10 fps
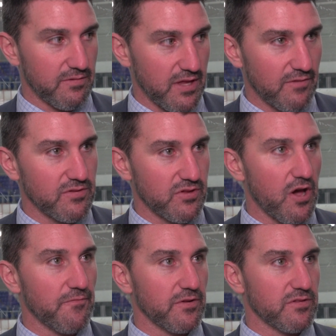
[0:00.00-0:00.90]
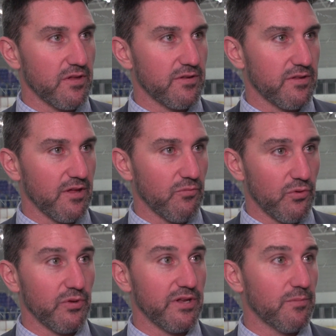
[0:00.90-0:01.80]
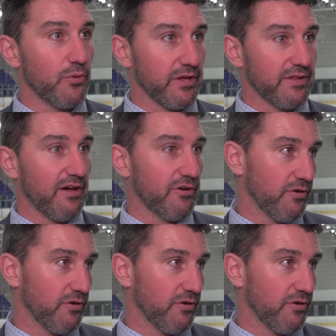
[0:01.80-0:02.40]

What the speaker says: gave us confidence that when we did break down